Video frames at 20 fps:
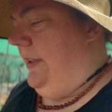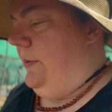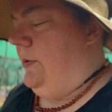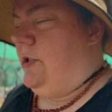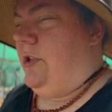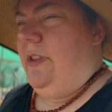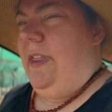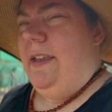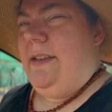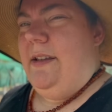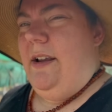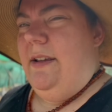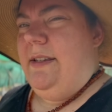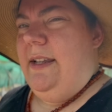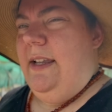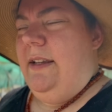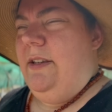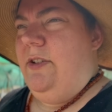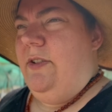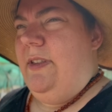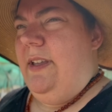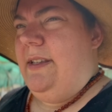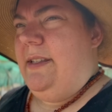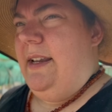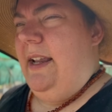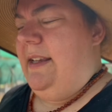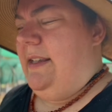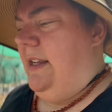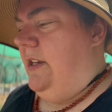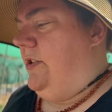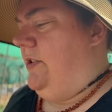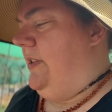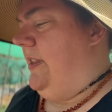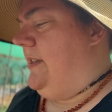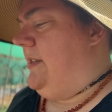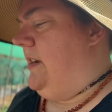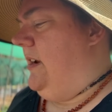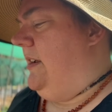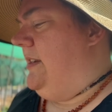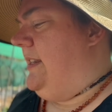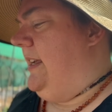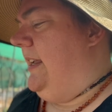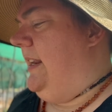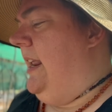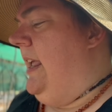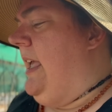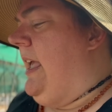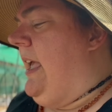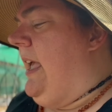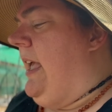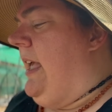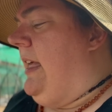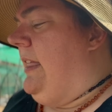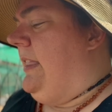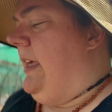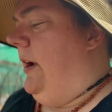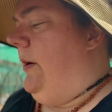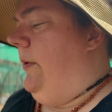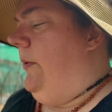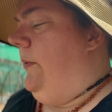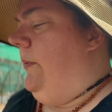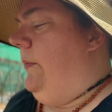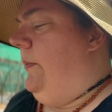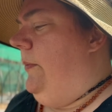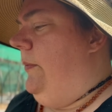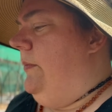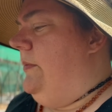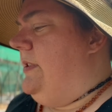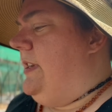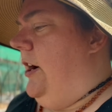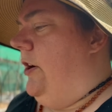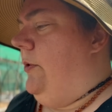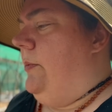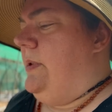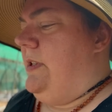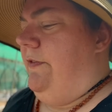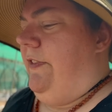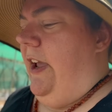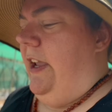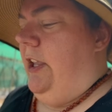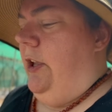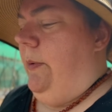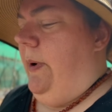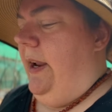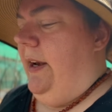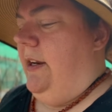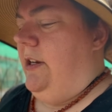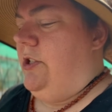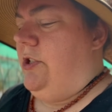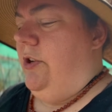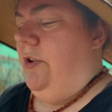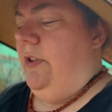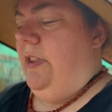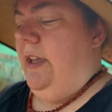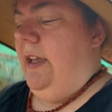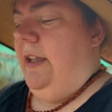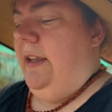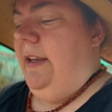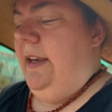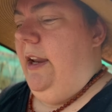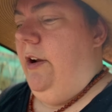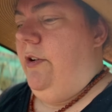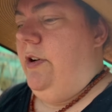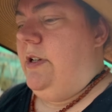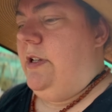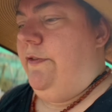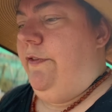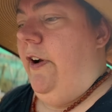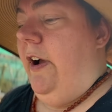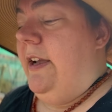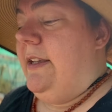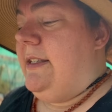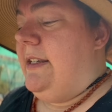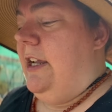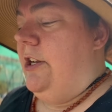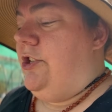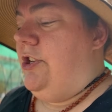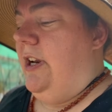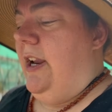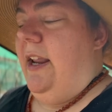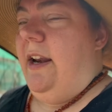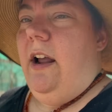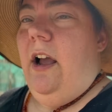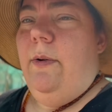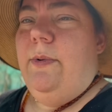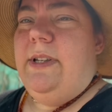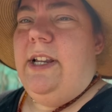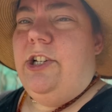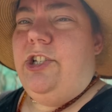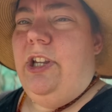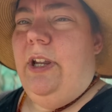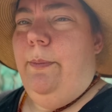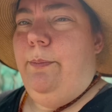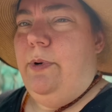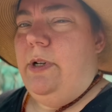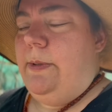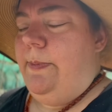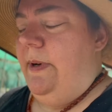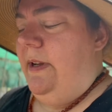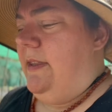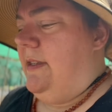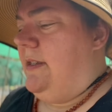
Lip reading: it was 2018, 2019, Darryl was evacuated to the nearest fire station, and I was actually in Brisbane at the